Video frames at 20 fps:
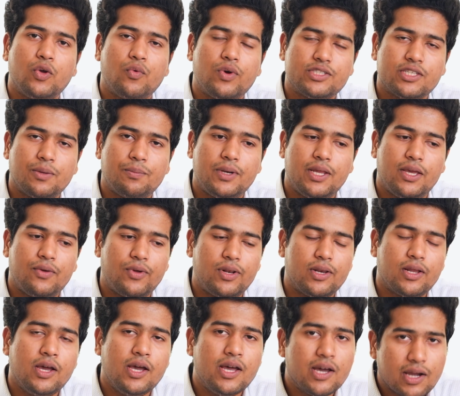USMLE
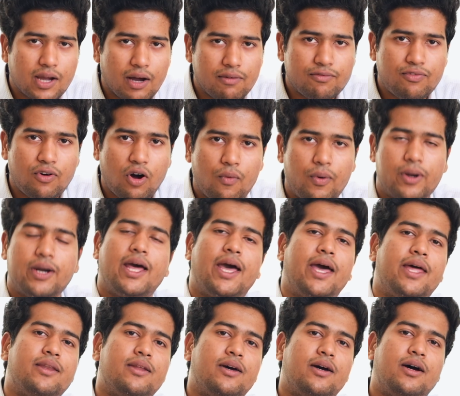will come forward
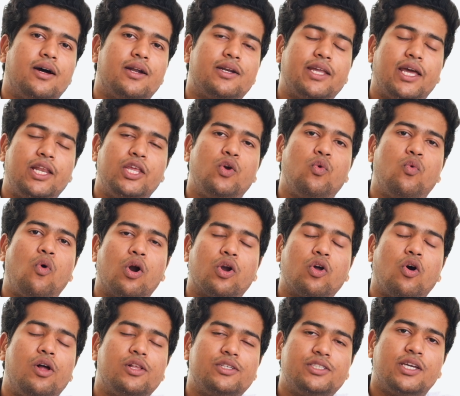and tell you
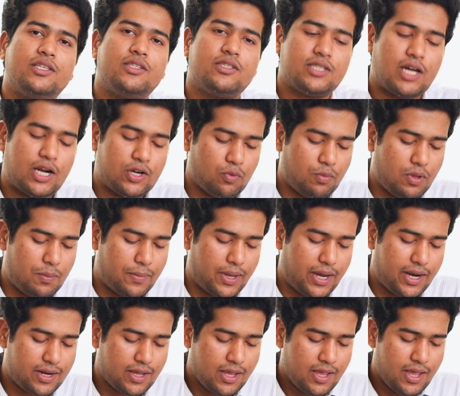what all changes are to be
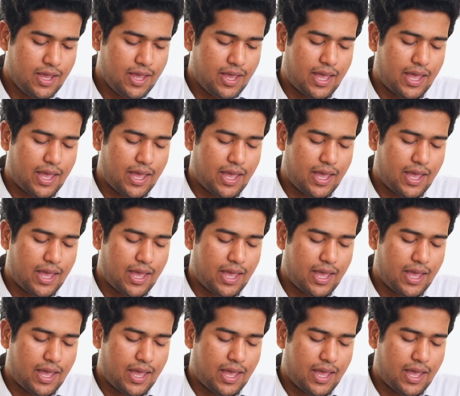made